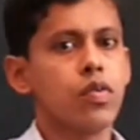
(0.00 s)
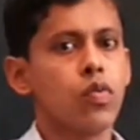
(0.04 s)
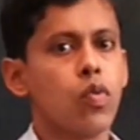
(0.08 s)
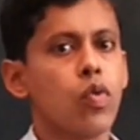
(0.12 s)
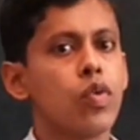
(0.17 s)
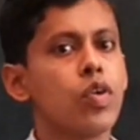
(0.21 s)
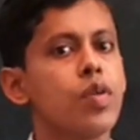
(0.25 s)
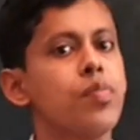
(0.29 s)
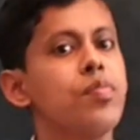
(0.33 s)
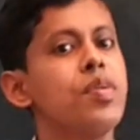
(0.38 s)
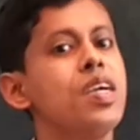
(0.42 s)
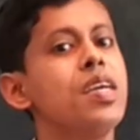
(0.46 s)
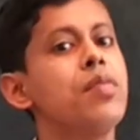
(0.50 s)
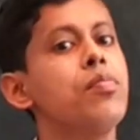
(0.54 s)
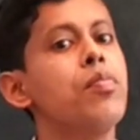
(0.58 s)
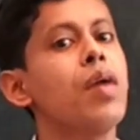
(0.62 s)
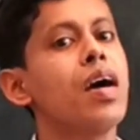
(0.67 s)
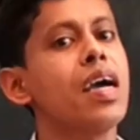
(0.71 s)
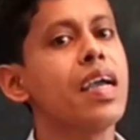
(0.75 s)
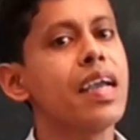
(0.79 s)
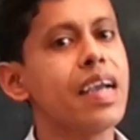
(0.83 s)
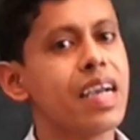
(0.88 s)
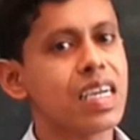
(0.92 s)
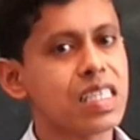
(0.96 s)
what we mean
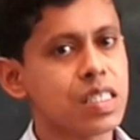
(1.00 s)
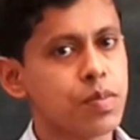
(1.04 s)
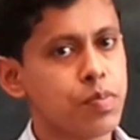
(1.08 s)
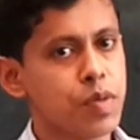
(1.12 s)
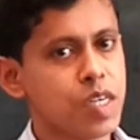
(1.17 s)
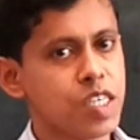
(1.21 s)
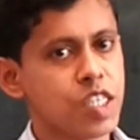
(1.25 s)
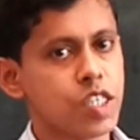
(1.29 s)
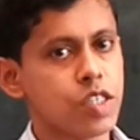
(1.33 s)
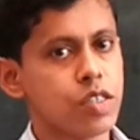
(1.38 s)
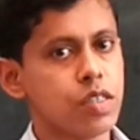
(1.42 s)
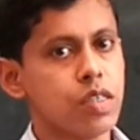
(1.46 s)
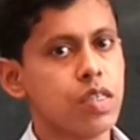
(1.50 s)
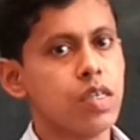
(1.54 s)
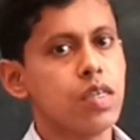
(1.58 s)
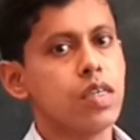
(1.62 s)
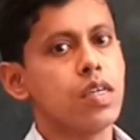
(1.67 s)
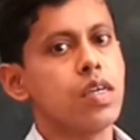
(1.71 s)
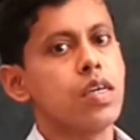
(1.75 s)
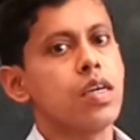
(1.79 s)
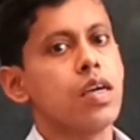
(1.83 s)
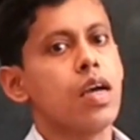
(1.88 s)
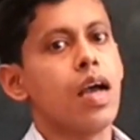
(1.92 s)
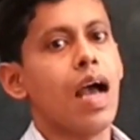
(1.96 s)
by
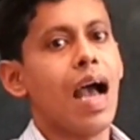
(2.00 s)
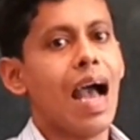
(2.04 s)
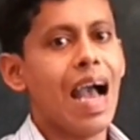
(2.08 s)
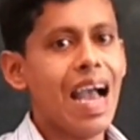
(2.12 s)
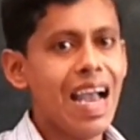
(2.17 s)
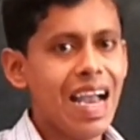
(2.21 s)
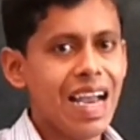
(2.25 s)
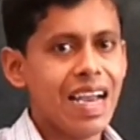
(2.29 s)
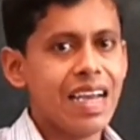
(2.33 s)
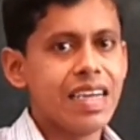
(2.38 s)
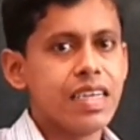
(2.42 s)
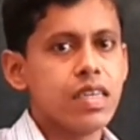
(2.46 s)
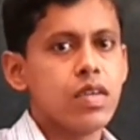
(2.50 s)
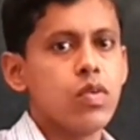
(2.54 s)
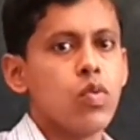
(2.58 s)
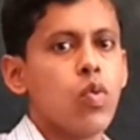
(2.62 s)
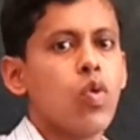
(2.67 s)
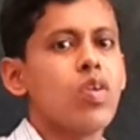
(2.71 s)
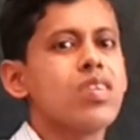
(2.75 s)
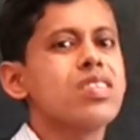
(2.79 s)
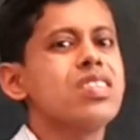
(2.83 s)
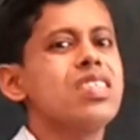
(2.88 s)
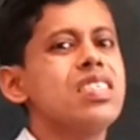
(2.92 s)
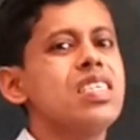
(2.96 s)
expression and
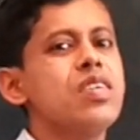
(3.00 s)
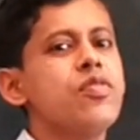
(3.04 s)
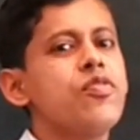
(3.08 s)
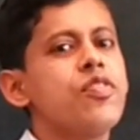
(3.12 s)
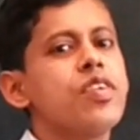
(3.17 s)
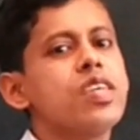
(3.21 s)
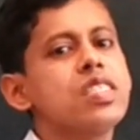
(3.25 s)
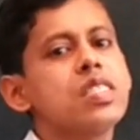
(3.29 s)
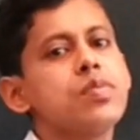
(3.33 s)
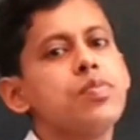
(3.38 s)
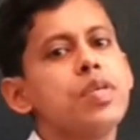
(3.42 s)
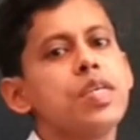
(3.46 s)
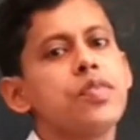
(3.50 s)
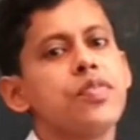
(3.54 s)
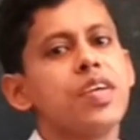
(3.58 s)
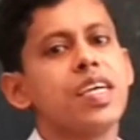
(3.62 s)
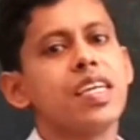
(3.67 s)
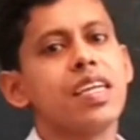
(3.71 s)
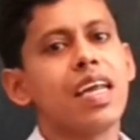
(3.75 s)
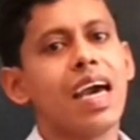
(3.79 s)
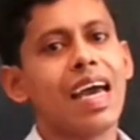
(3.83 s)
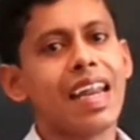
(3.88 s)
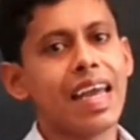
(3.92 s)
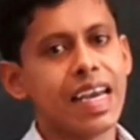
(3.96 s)
what is the difference
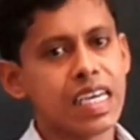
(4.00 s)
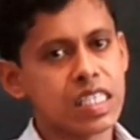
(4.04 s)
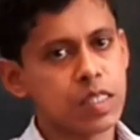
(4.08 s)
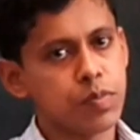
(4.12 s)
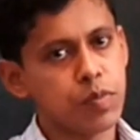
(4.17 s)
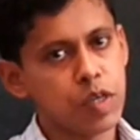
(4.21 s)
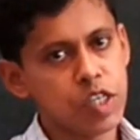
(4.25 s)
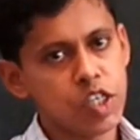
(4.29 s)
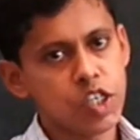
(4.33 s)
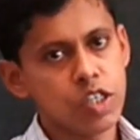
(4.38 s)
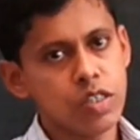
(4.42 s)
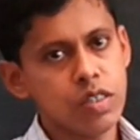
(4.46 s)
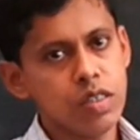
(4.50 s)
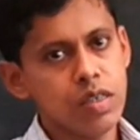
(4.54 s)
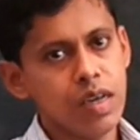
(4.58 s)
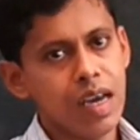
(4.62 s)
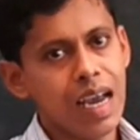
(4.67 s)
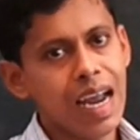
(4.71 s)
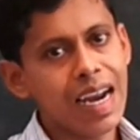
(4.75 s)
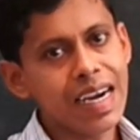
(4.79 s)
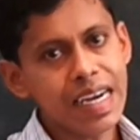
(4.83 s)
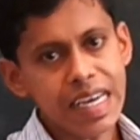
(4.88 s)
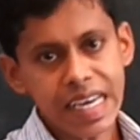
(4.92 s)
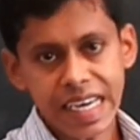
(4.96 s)
between an expression
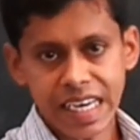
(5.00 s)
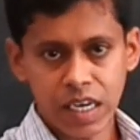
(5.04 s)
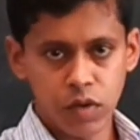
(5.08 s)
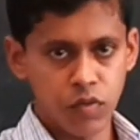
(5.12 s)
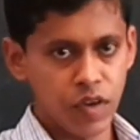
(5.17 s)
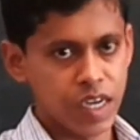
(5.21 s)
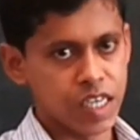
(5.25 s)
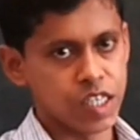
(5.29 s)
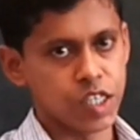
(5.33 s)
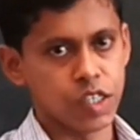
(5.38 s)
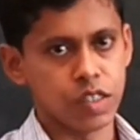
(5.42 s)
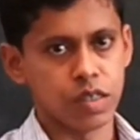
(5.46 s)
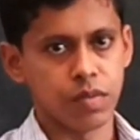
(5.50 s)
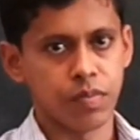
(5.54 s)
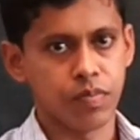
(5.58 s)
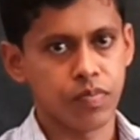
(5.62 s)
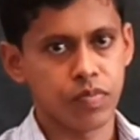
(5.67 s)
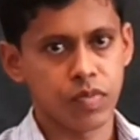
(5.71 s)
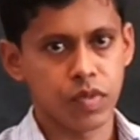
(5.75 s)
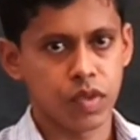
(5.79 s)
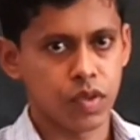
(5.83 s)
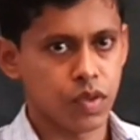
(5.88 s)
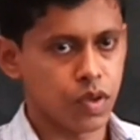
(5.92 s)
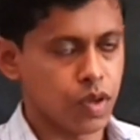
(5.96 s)
and equation.
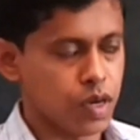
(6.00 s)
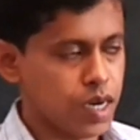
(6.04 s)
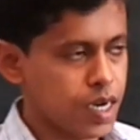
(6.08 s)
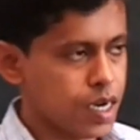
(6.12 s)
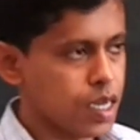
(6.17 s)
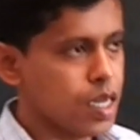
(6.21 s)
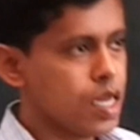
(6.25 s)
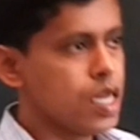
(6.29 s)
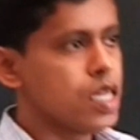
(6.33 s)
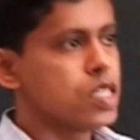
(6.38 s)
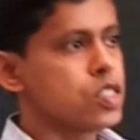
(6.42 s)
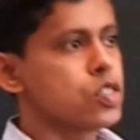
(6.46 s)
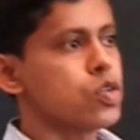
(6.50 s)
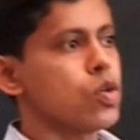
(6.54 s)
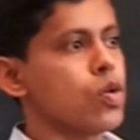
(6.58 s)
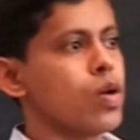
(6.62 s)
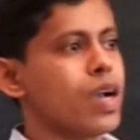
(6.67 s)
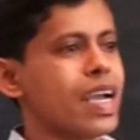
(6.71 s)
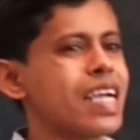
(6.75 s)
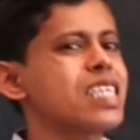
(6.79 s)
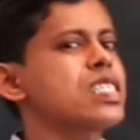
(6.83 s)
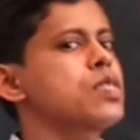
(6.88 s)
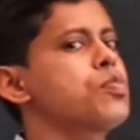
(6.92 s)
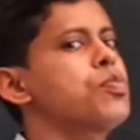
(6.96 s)
Alright. So,
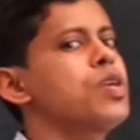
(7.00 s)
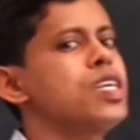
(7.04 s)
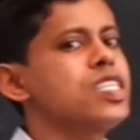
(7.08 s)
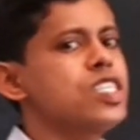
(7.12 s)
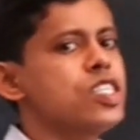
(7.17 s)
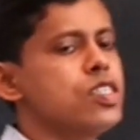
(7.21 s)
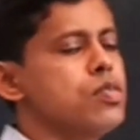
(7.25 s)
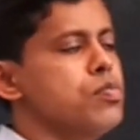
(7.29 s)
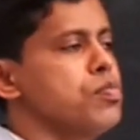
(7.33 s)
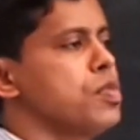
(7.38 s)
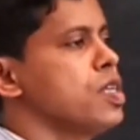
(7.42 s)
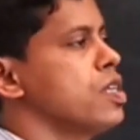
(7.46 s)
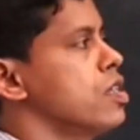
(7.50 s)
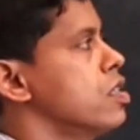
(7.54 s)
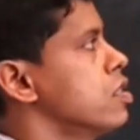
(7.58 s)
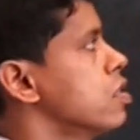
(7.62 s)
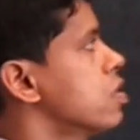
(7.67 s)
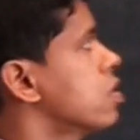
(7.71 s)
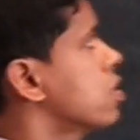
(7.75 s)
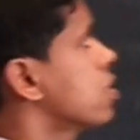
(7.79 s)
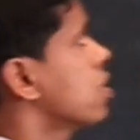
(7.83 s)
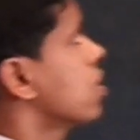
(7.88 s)
expression means